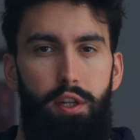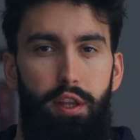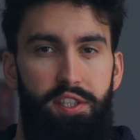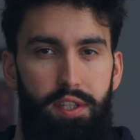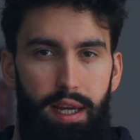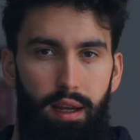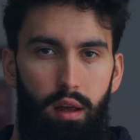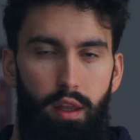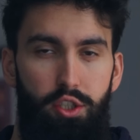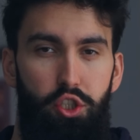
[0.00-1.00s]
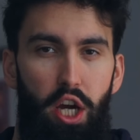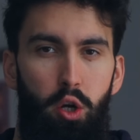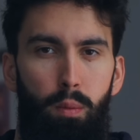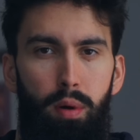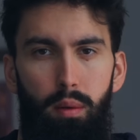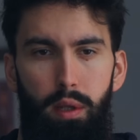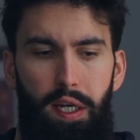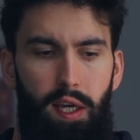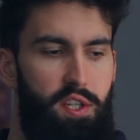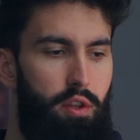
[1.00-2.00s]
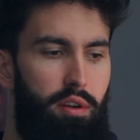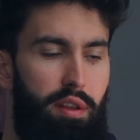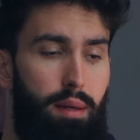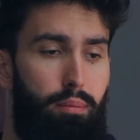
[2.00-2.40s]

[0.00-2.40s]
To this day, the general public is under the